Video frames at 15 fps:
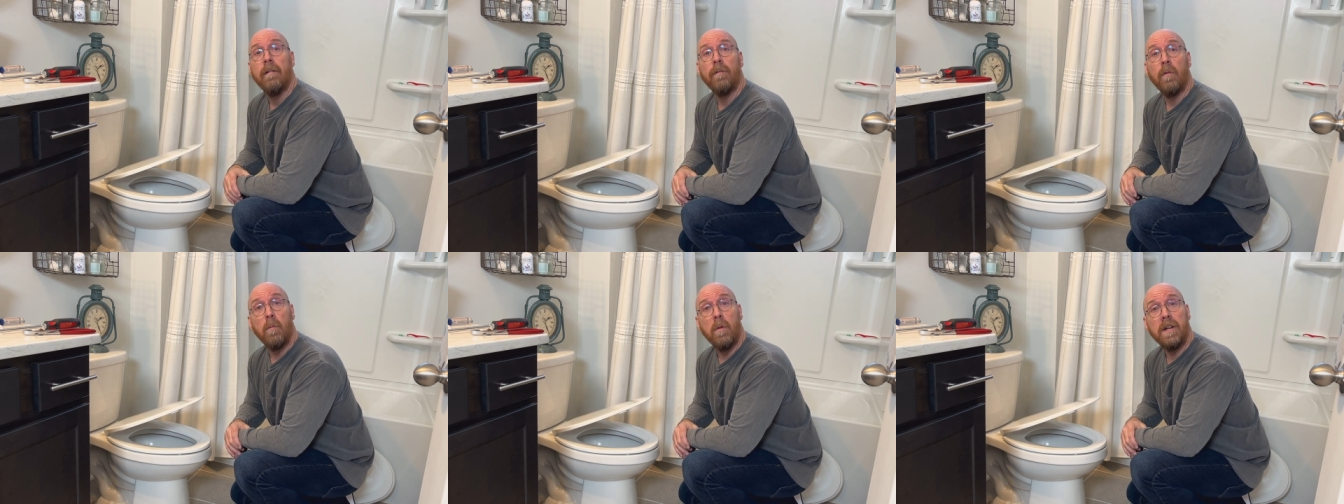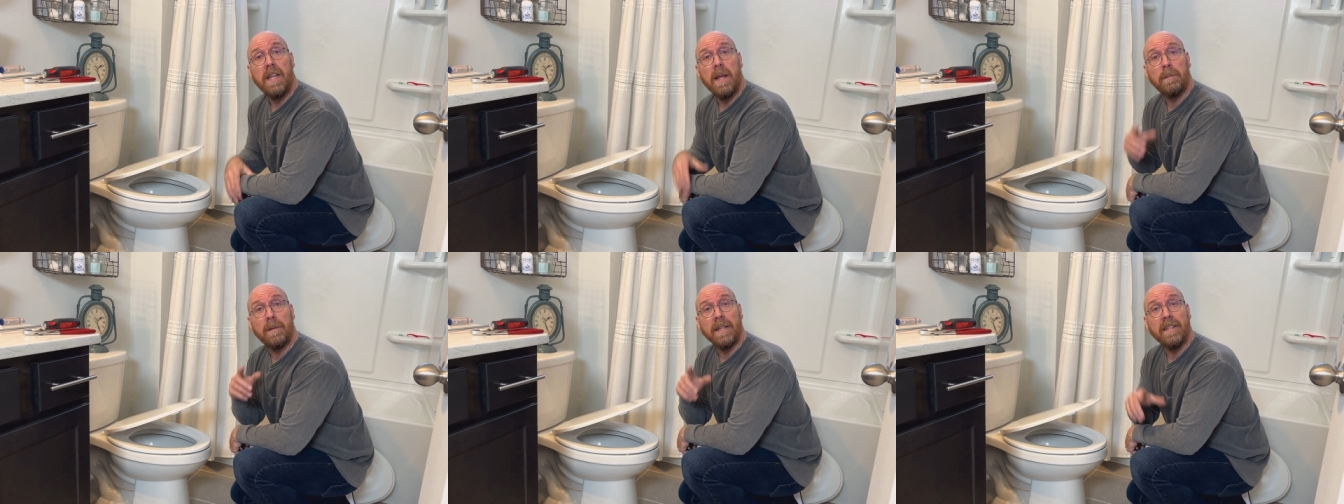For more
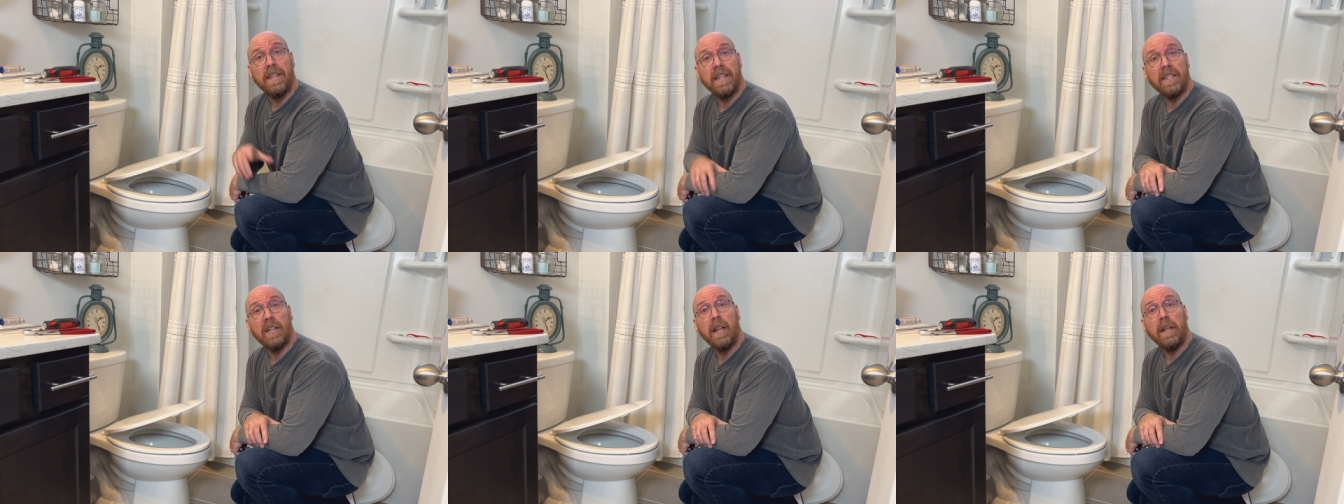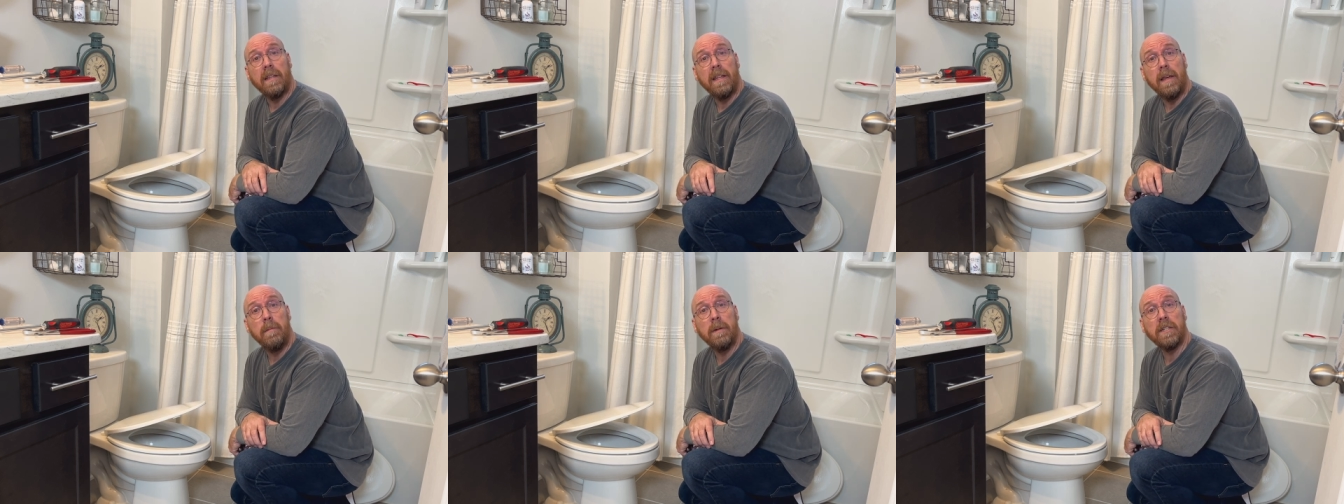tips like this,
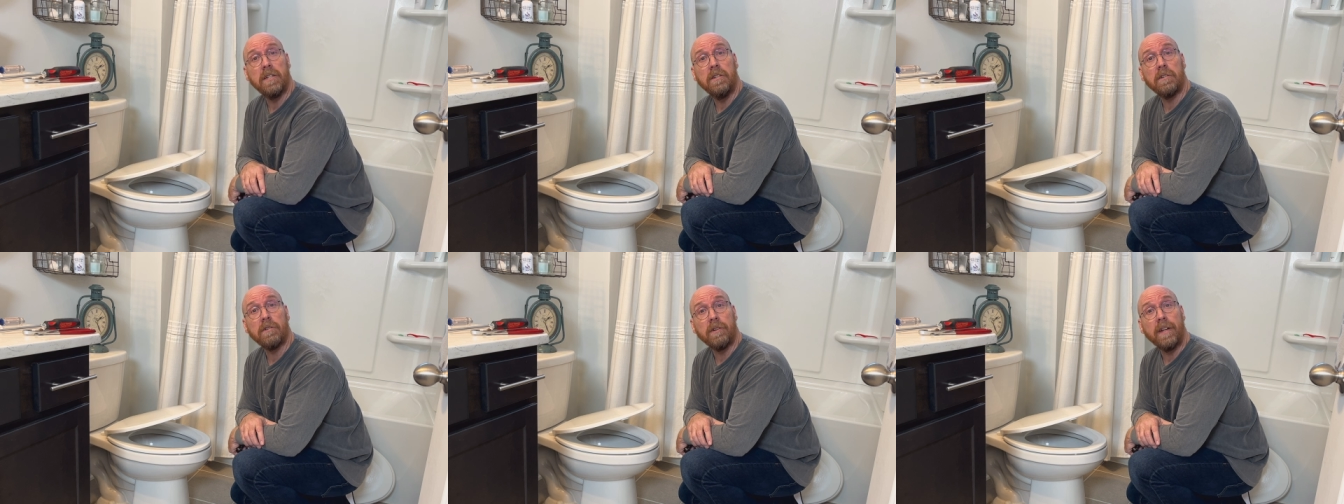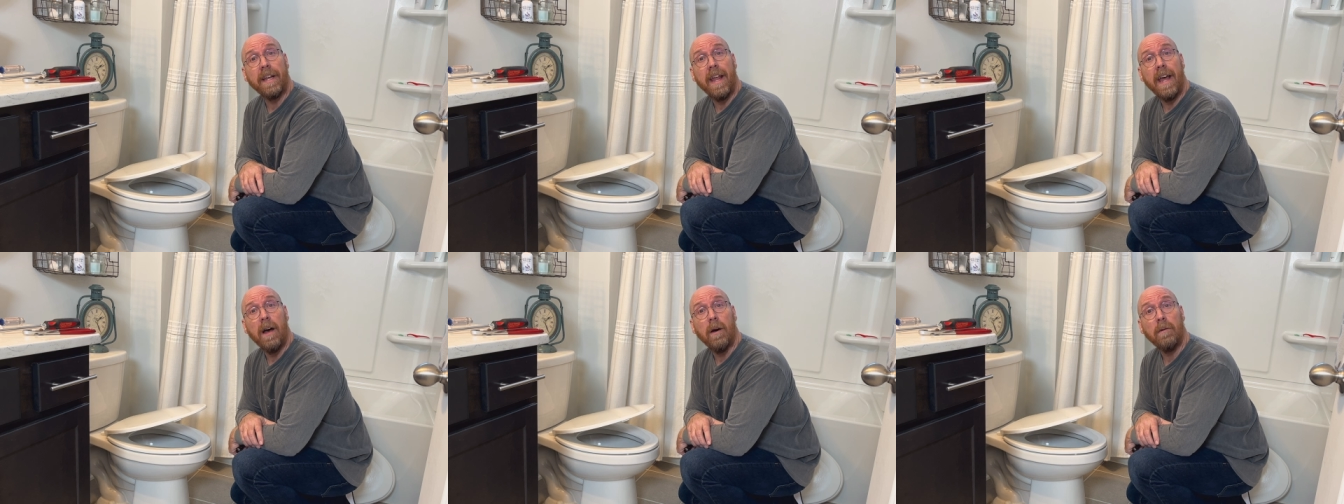click the image on your
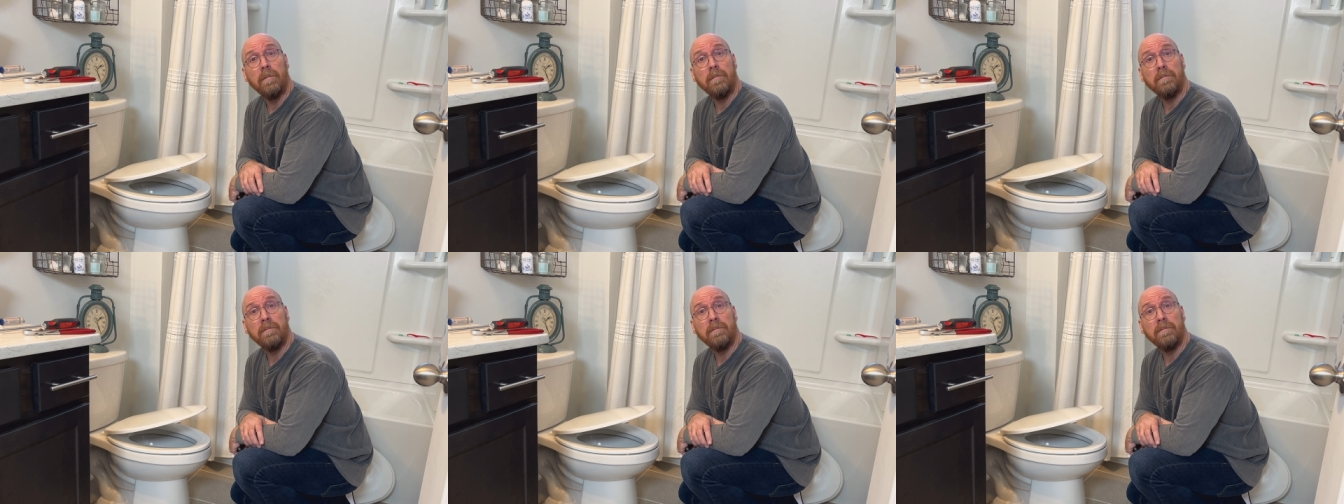screen now.